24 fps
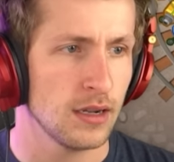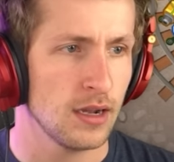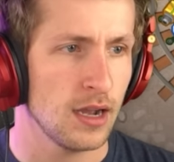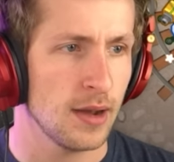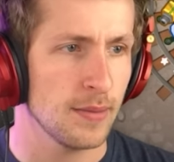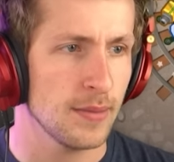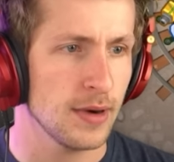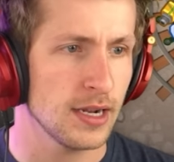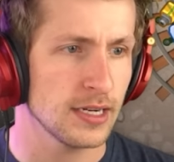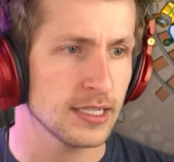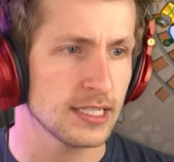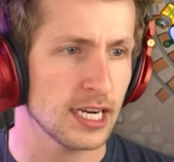
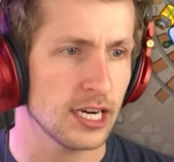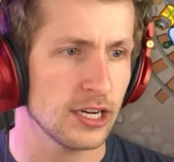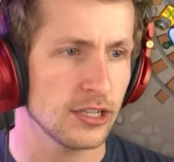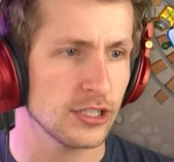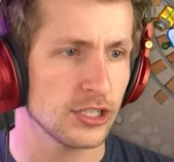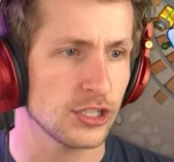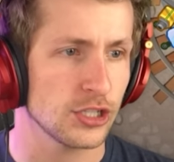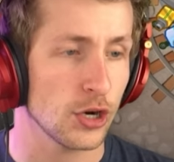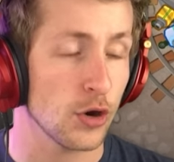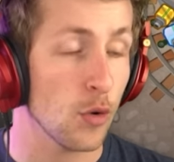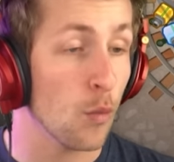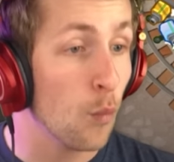I'm not entirely
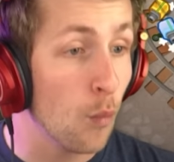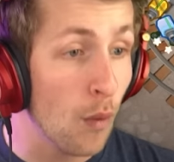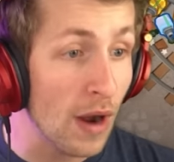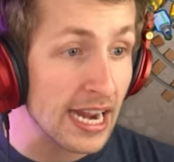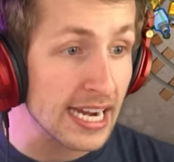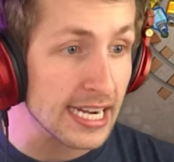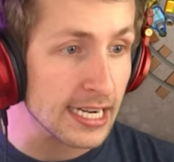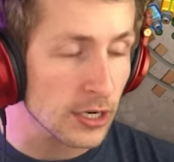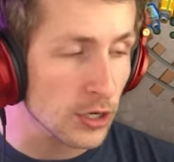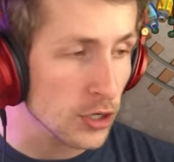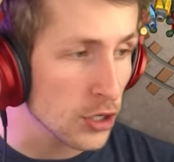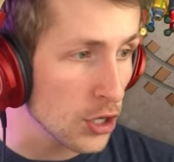sure.
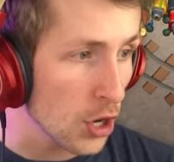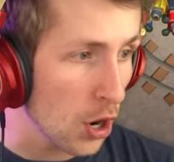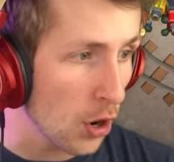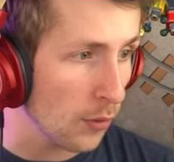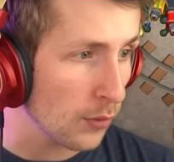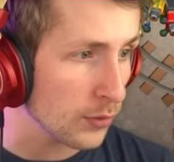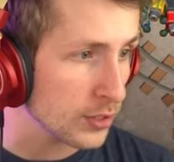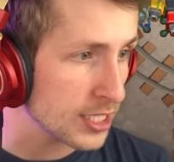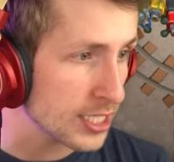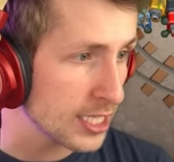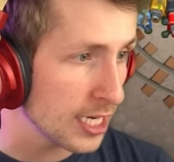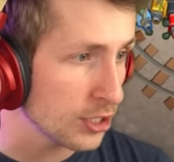Wait,
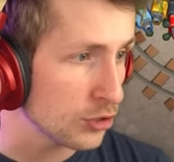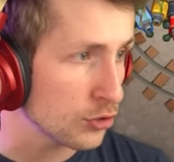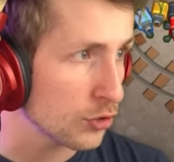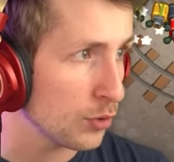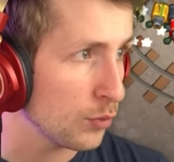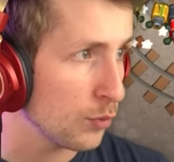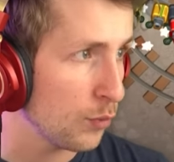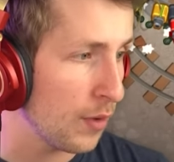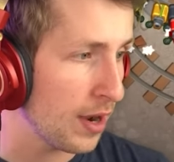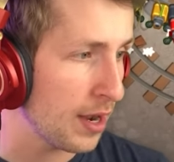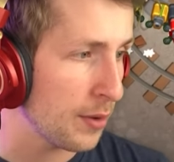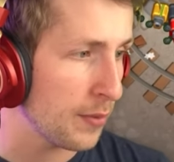no,
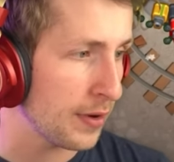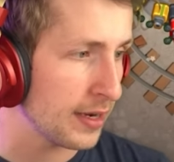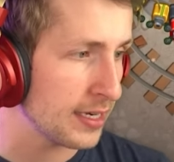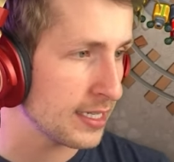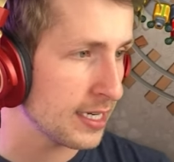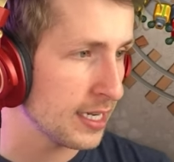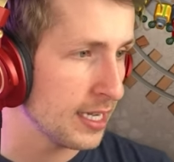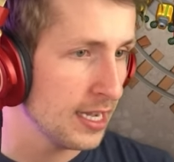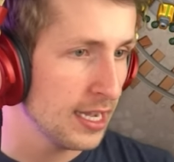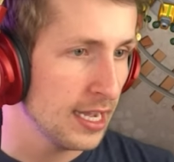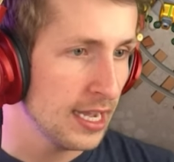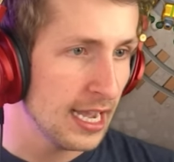Central, wait.
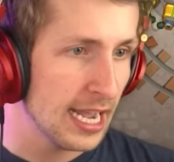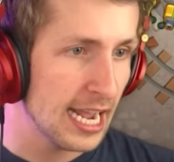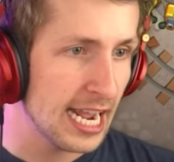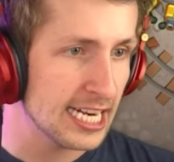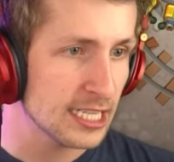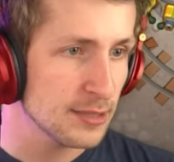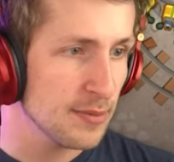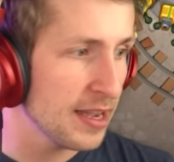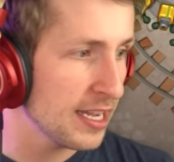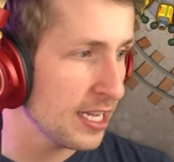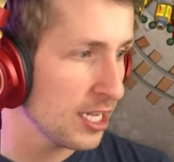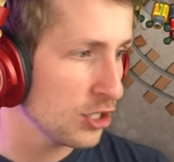
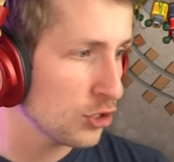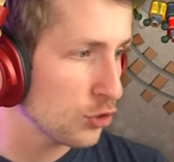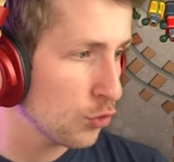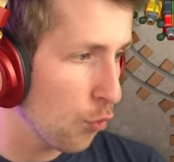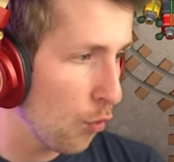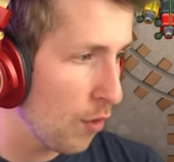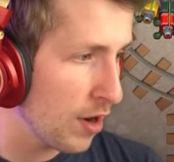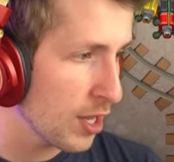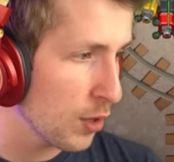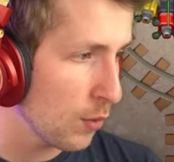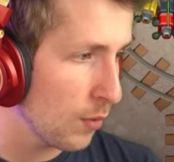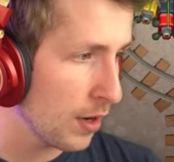It's making
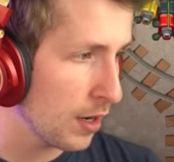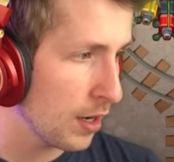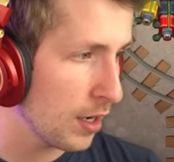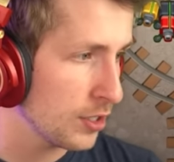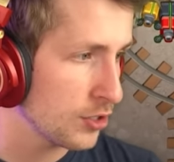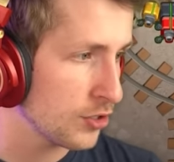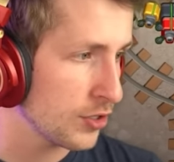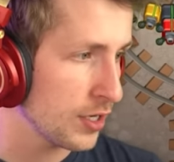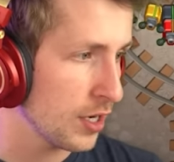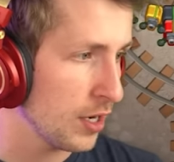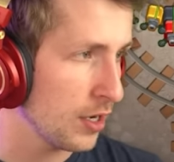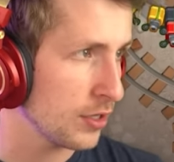
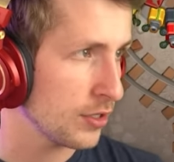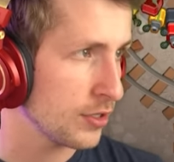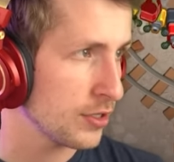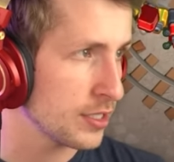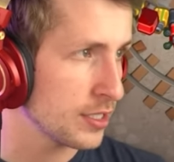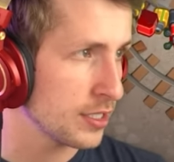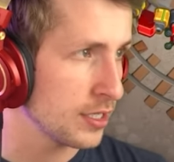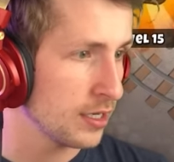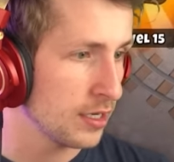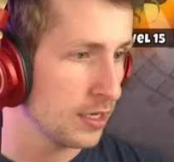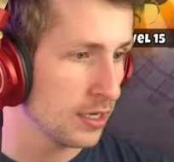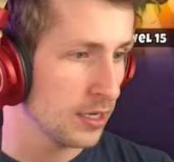
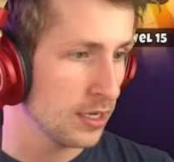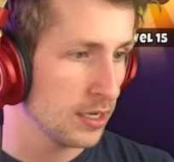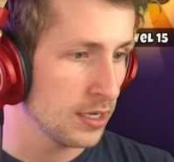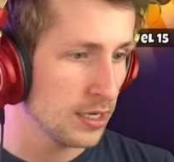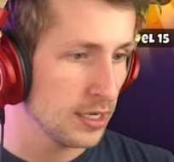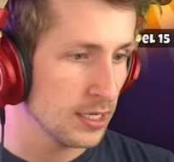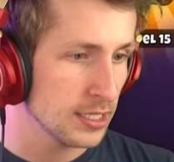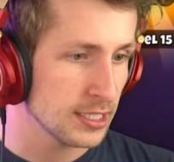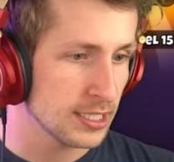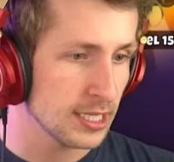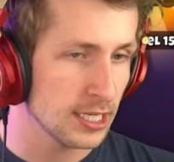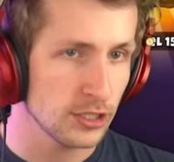$2,100.
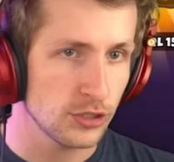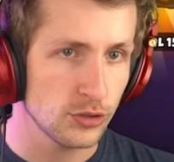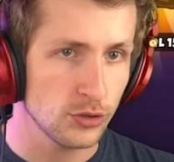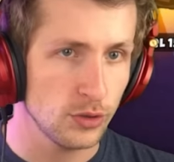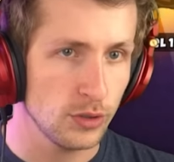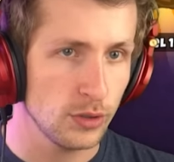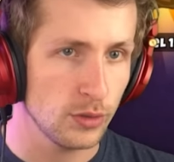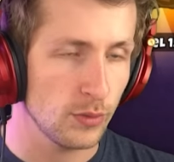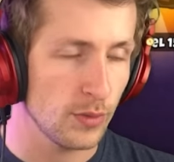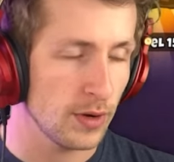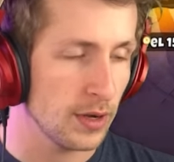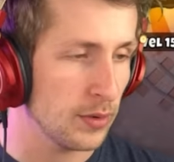
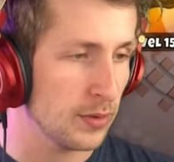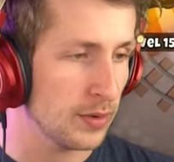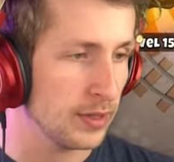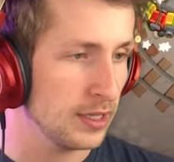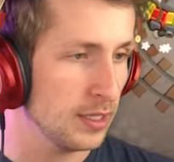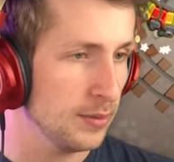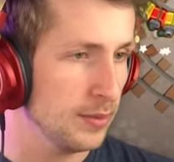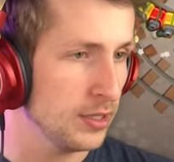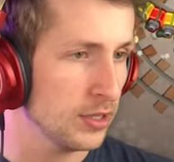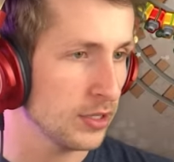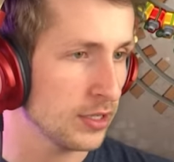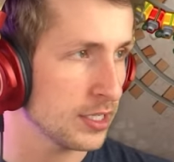Central, wait,
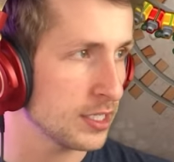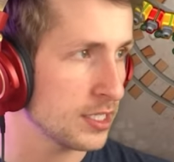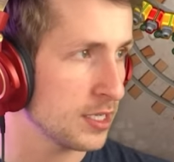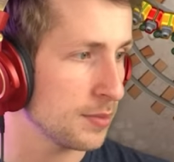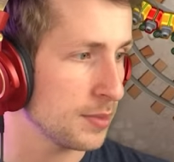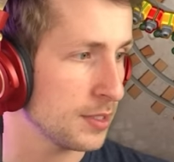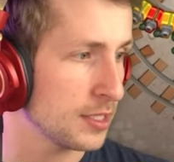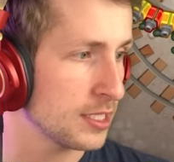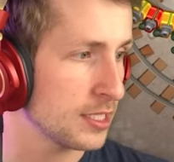let me look at something.